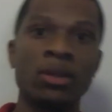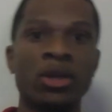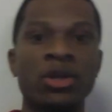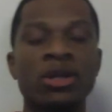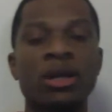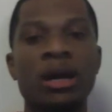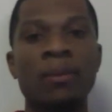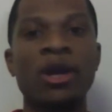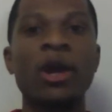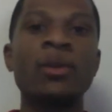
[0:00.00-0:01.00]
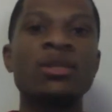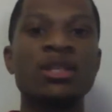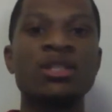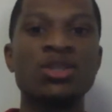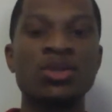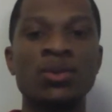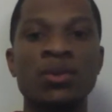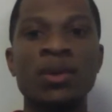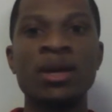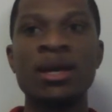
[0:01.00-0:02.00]
Lerner, um, encouraged us to
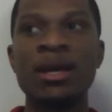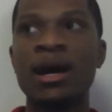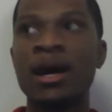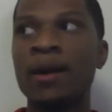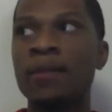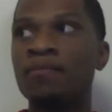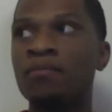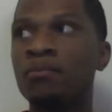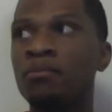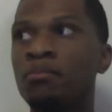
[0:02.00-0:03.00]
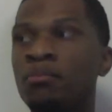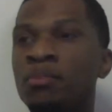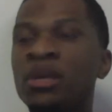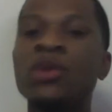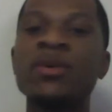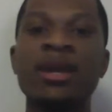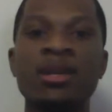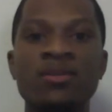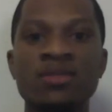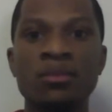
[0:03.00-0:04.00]
um, be creative,
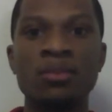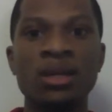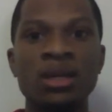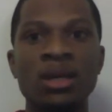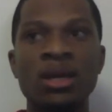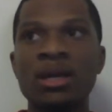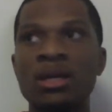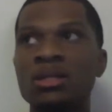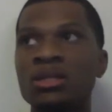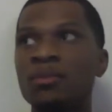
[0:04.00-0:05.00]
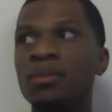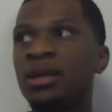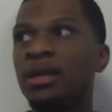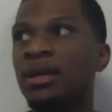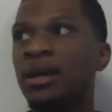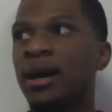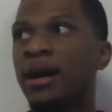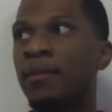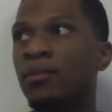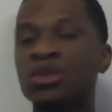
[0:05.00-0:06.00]
to be to be um,
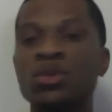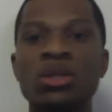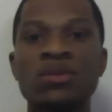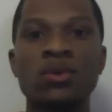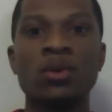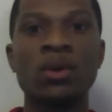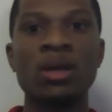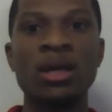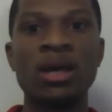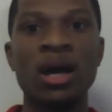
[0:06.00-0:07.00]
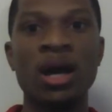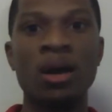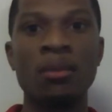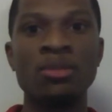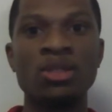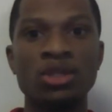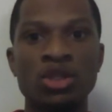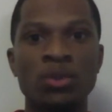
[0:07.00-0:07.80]
resourceful, um, to do